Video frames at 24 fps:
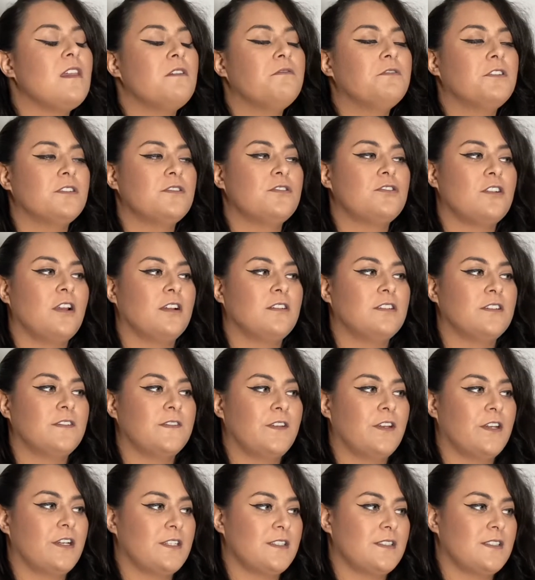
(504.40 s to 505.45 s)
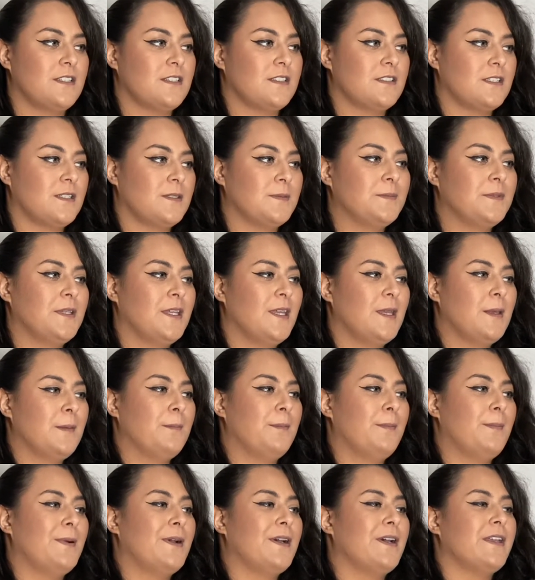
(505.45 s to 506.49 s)
constructive criticism,
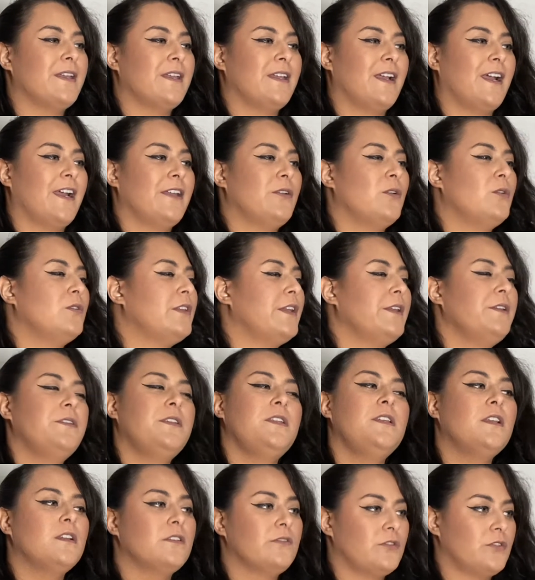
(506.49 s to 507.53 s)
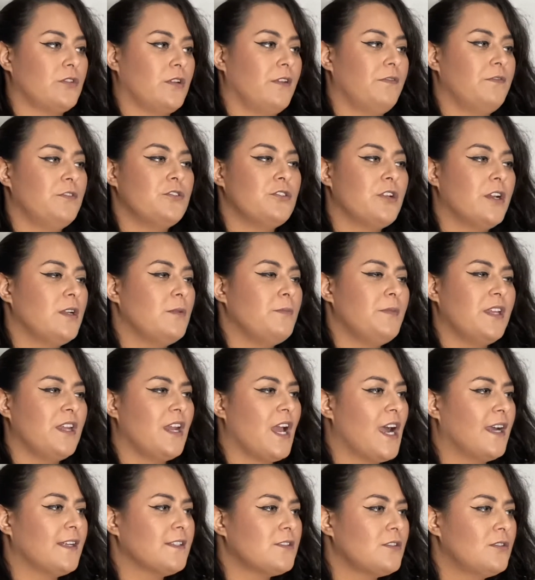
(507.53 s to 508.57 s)
but I don't like deconstruct. If you're trying to be an
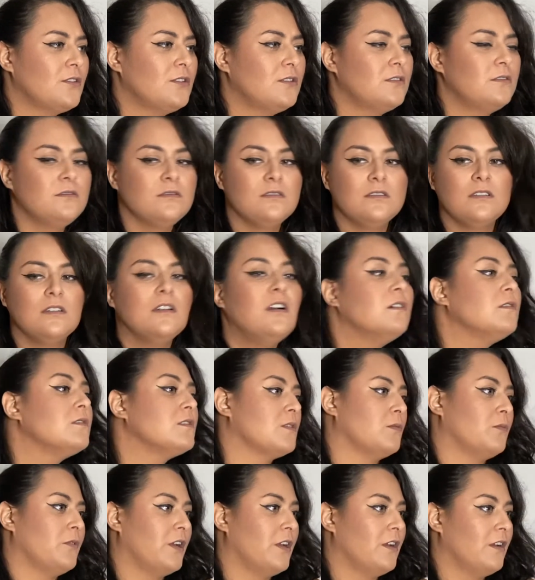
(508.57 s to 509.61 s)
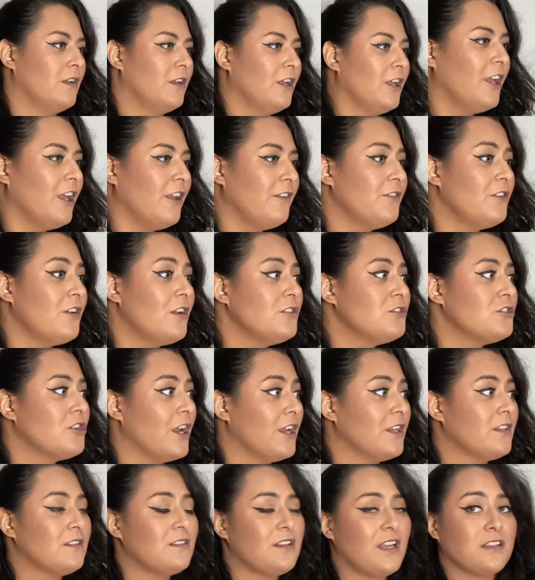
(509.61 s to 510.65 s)
asshole, go somewhere. If you're not
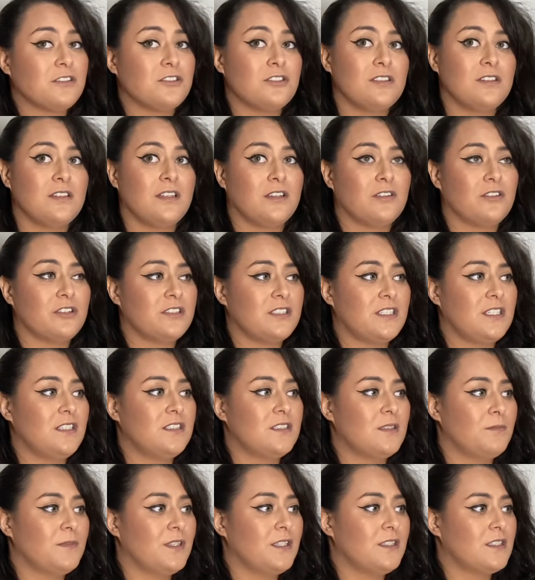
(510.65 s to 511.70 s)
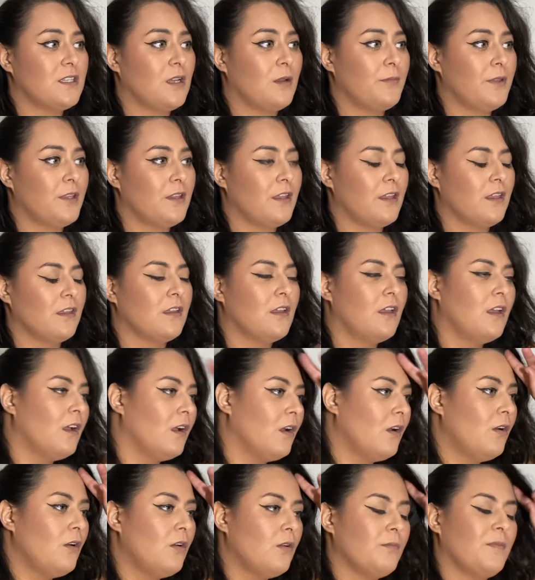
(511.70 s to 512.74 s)
trying to actually like critique something, tell me like,
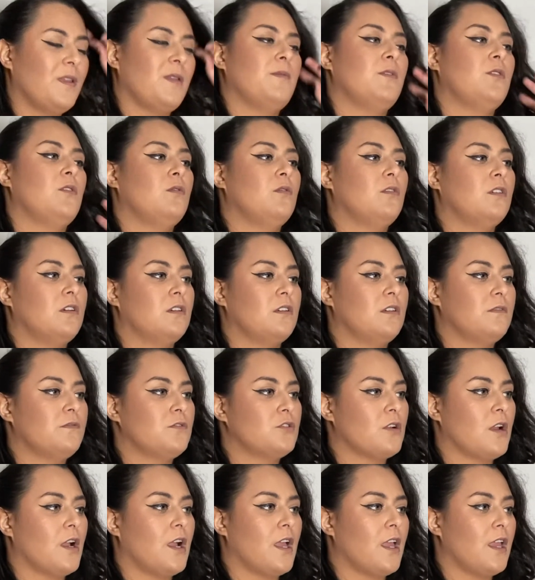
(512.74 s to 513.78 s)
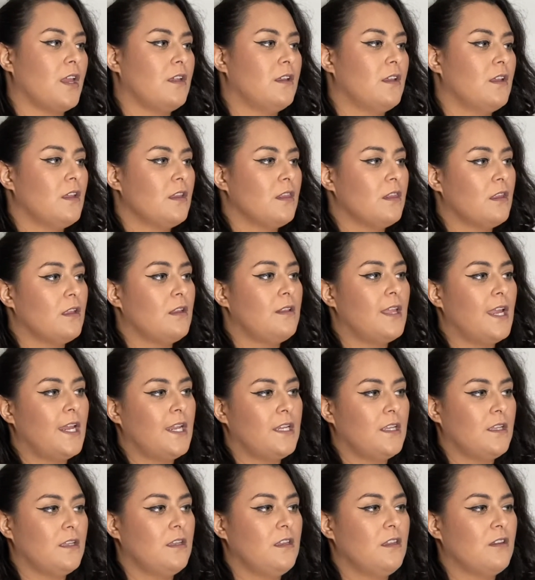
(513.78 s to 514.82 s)
oh, well, maybe you could have tried the
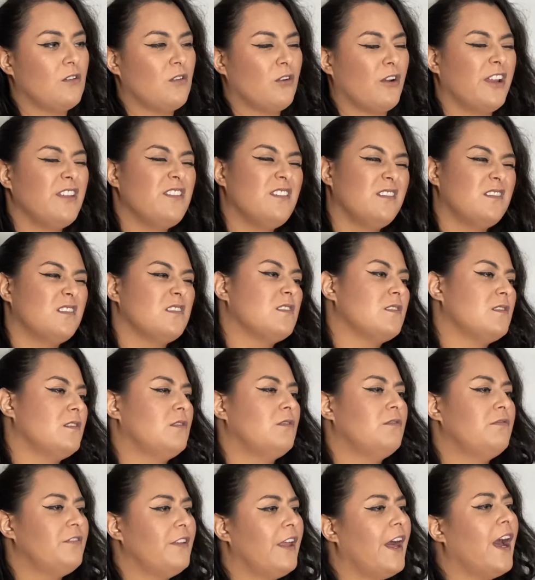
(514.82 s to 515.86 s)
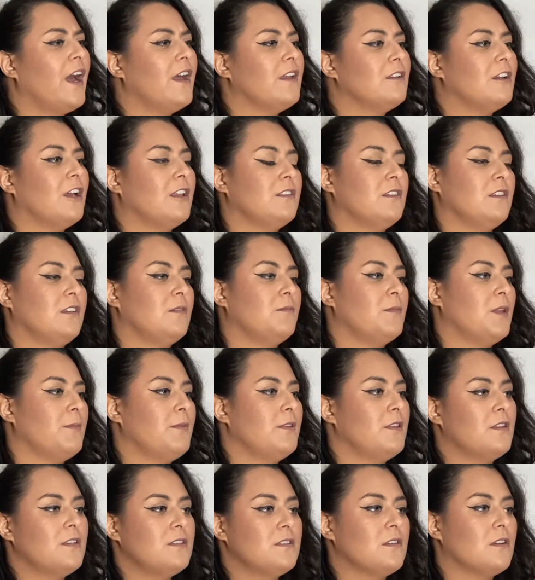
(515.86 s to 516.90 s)
lighting here, or I think this is a little flat. I think maybe
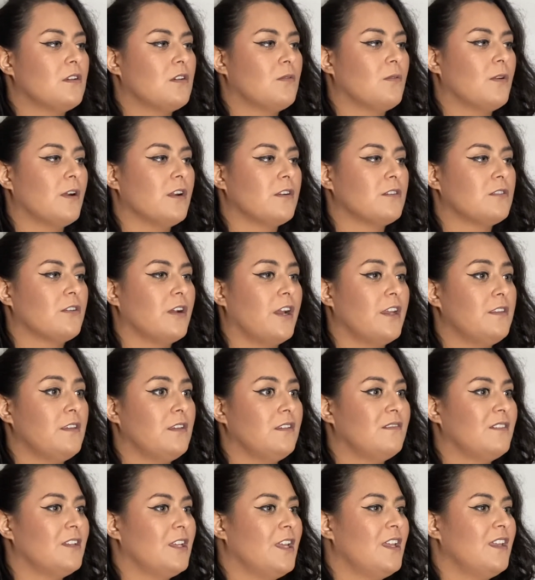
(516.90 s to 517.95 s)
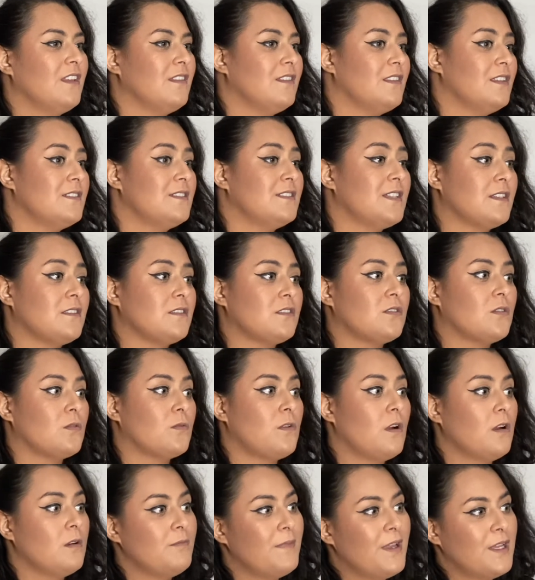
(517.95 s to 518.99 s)
this could have worked, or I think this sends the
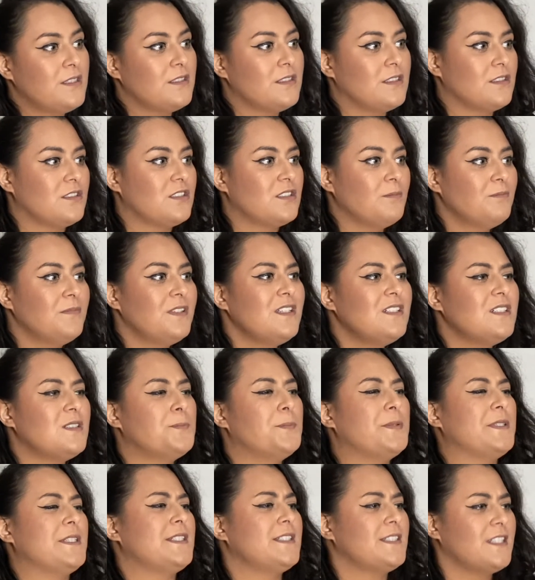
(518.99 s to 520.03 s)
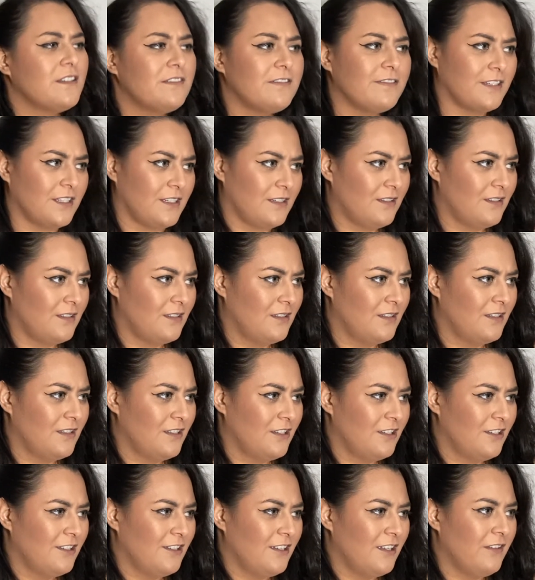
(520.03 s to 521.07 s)
wrong message. Something specific.
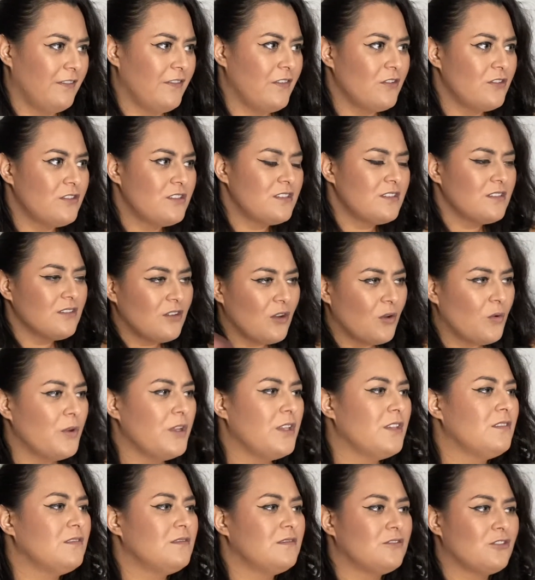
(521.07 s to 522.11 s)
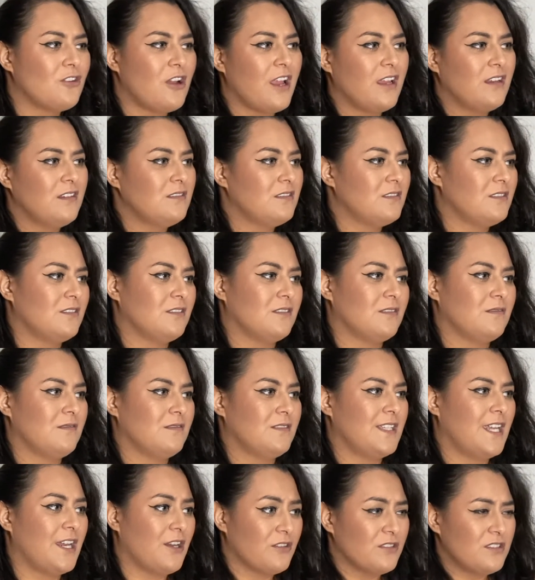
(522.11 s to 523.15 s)
If you're just trying to
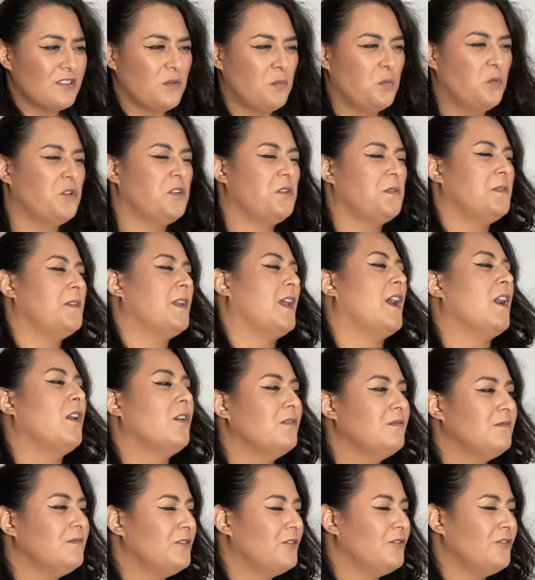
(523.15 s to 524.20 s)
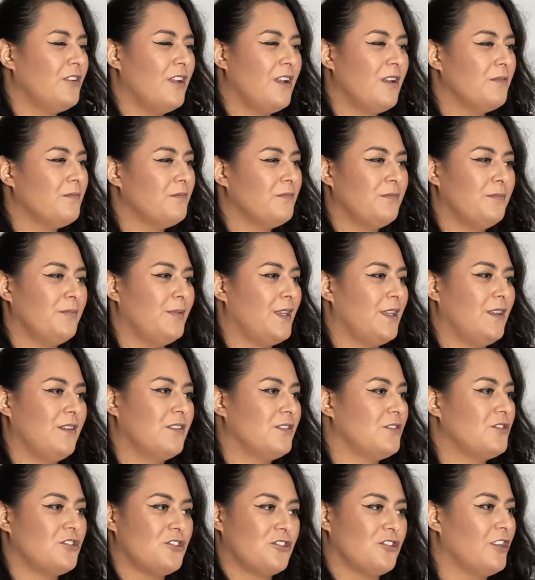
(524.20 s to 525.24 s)
tear someone down, you're not being
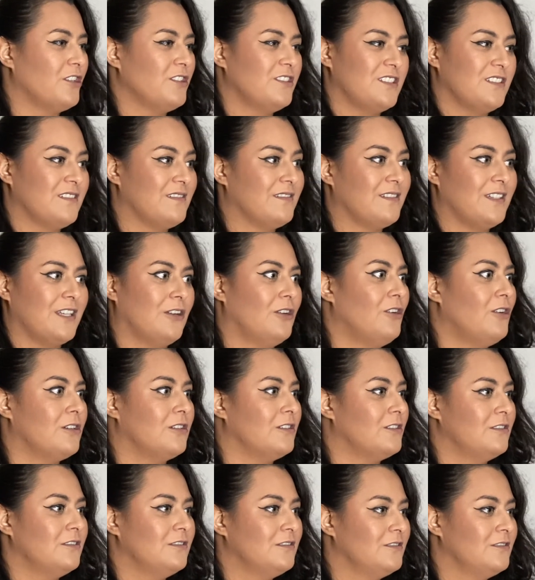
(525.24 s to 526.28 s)
constructive at all.